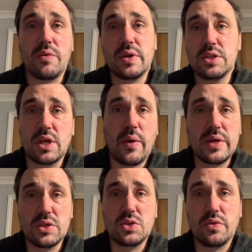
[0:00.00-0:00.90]
things are going
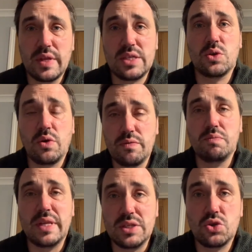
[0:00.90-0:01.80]
just on
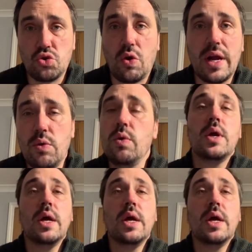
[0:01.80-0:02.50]
this trail.